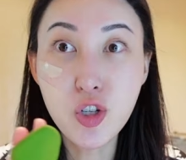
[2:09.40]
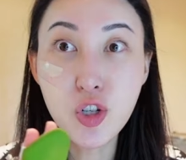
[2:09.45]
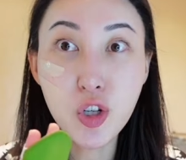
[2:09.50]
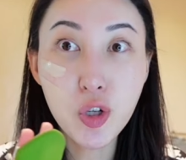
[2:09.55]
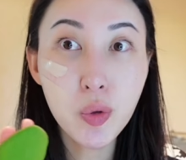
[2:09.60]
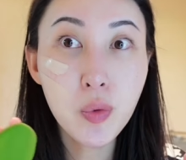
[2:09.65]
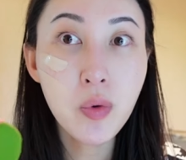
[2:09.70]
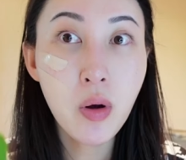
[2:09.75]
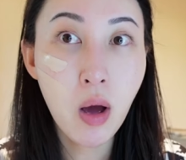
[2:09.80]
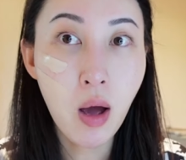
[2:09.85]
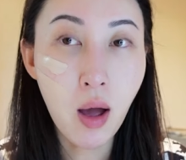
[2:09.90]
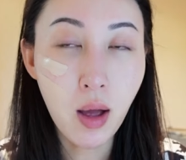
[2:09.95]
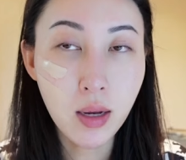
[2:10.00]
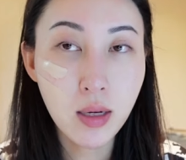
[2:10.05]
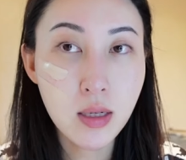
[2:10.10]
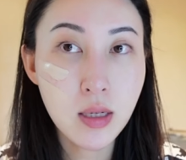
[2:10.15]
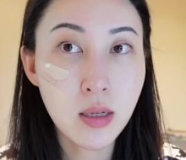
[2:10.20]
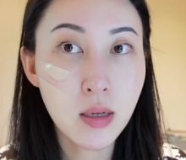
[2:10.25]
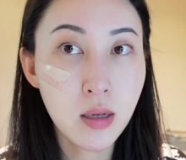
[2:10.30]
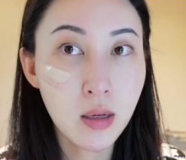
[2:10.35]
Do
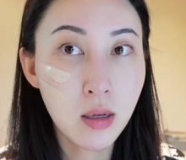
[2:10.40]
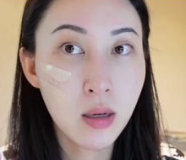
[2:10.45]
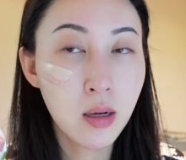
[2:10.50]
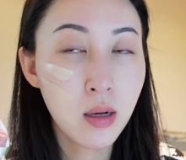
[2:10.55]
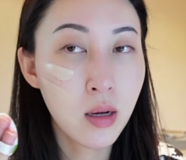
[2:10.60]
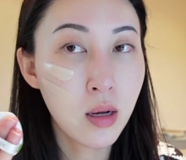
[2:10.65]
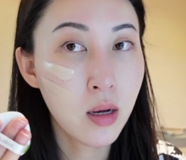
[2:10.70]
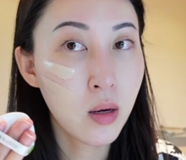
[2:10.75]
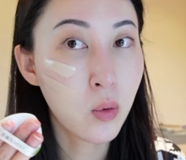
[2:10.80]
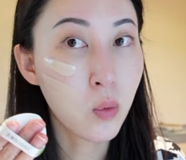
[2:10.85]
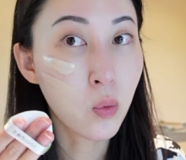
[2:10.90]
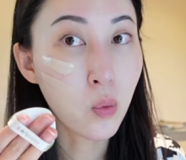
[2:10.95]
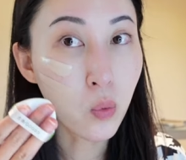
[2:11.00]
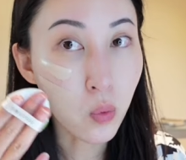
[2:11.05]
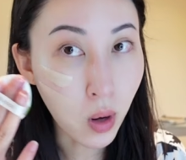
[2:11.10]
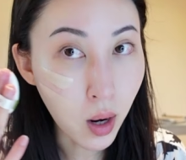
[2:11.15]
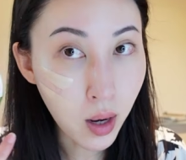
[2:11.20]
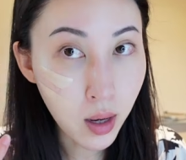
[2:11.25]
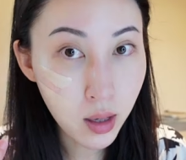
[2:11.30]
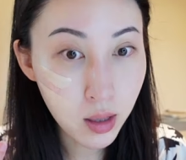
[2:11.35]
not
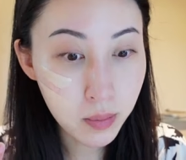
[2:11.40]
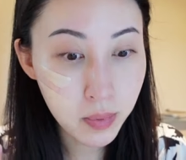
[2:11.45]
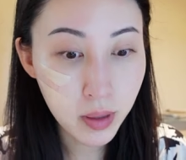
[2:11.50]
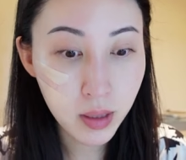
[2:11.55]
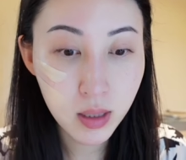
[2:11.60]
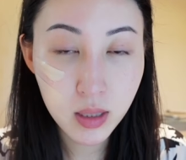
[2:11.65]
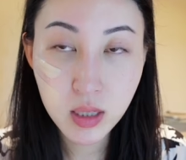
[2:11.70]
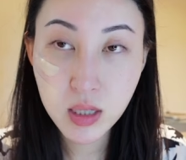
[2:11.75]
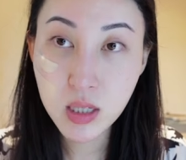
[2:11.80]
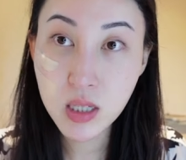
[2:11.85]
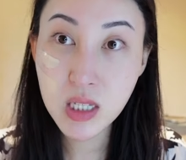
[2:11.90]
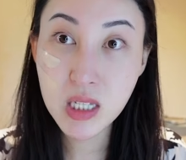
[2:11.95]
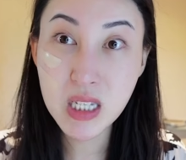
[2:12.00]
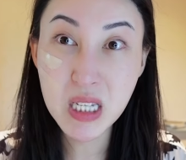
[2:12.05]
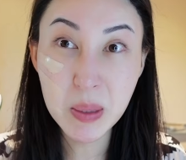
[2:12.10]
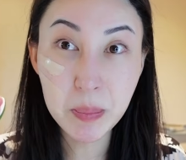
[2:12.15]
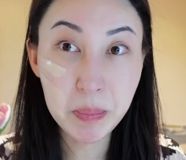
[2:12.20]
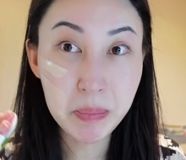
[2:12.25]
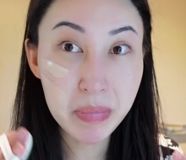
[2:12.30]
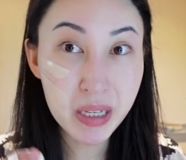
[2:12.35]
rub,
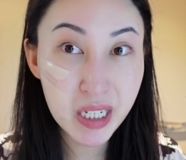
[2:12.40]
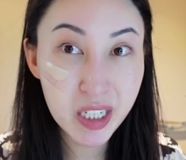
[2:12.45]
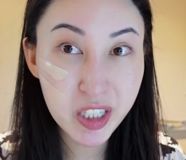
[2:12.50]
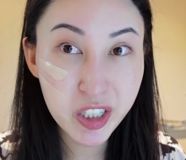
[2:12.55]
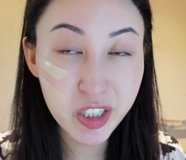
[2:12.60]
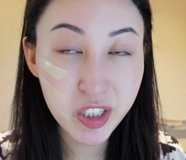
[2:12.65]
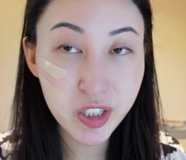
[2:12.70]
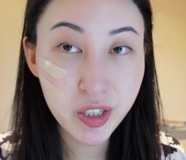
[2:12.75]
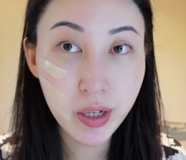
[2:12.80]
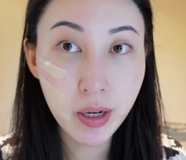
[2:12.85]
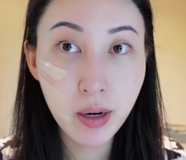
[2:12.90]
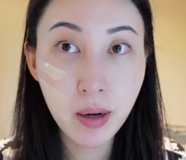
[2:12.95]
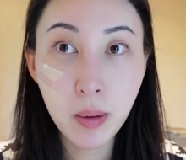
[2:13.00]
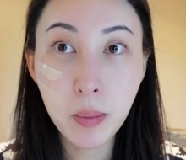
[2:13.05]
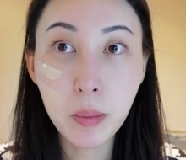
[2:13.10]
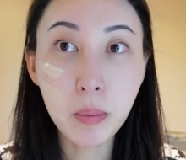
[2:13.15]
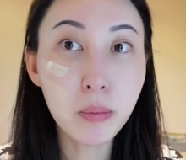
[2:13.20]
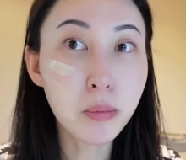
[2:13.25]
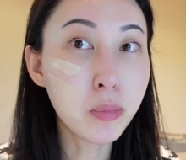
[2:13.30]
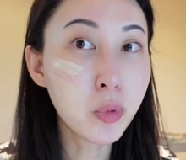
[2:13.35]
smear,
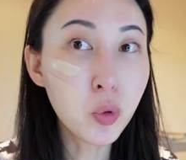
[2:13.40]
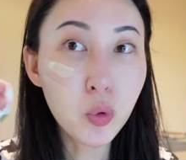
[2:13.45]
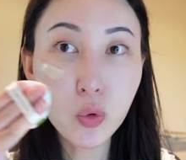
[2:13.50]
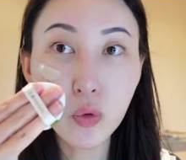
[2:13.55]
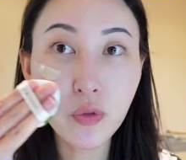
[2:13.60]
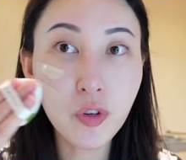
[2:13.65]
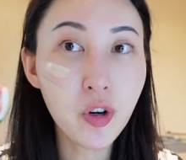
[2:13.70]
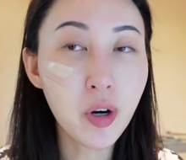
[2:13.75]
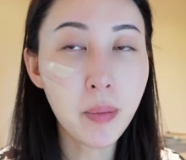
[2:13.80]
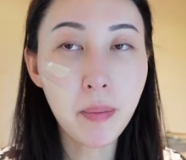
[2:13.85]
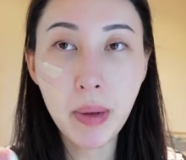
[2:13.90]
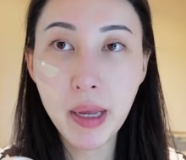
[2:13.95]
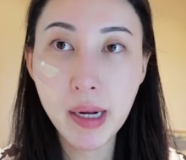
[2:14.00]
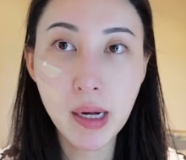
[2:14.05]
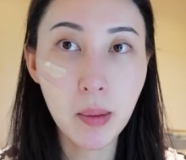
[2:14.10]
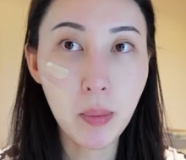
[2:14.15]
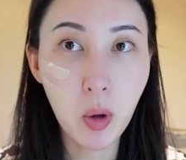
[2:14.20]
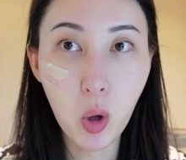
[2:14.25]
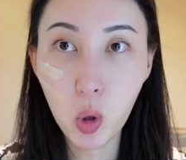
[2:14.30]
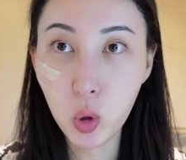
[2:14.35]
move your
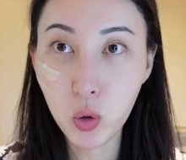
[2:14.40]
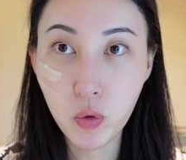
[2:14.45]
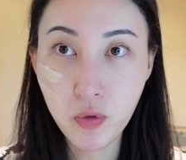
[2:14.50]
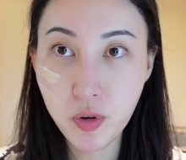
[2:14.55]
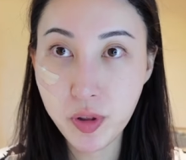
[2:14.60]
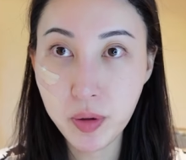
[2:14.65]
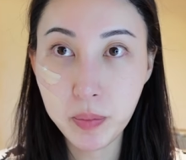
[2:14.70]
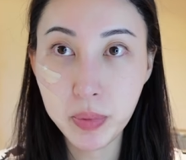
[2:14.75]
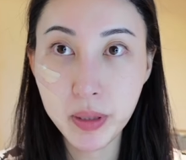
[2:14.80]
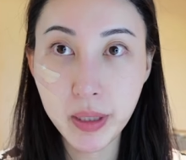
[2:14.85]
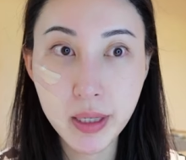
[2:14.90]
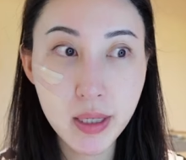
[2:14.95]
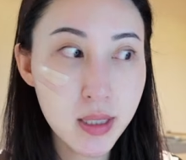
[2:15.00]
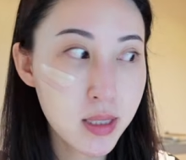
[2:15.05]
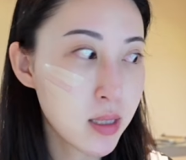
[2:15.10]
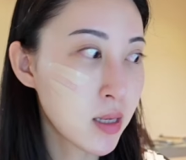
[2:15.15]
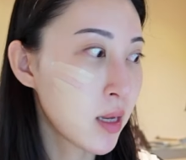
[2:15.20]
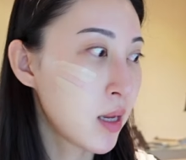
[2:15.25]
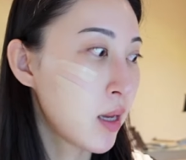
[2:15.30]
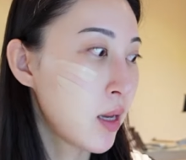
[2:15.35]
makeup all over the
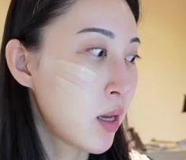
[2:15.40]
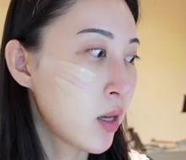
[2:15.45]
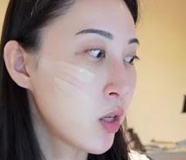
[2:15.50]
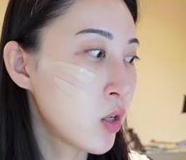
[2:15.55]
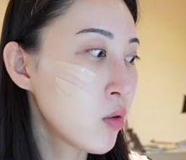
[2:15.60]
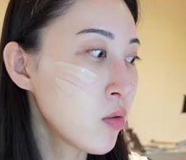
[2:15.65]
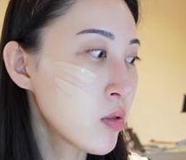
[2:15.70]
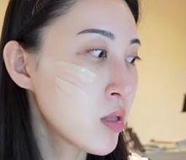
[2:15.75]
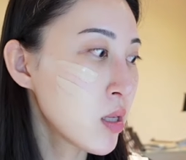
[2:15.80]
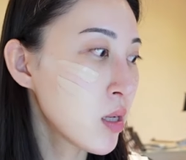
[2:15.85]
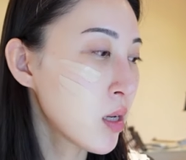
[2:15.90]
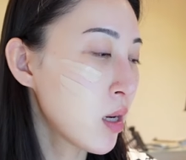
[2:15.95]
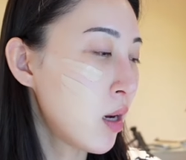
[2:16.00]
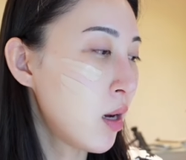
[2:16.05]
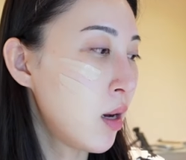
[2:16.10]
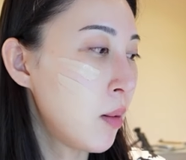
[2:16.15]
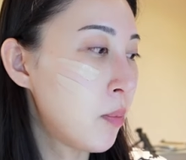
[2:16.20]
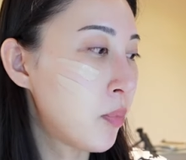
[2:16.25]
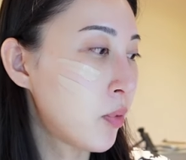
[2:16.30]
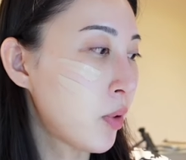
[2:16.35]
place. Using
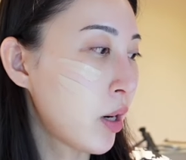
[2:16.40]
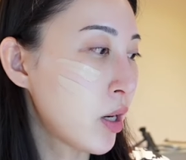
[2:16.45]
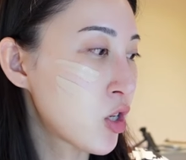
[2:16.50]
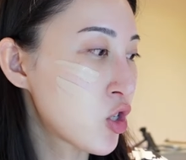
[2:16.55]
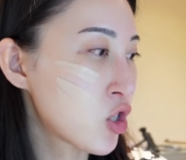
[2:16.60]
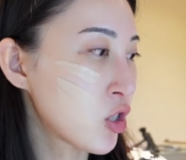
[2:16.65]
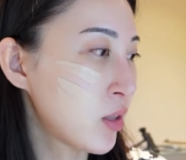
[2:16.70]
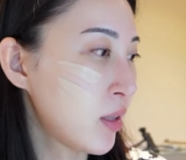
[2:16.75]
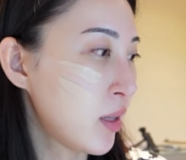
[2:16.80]
a brush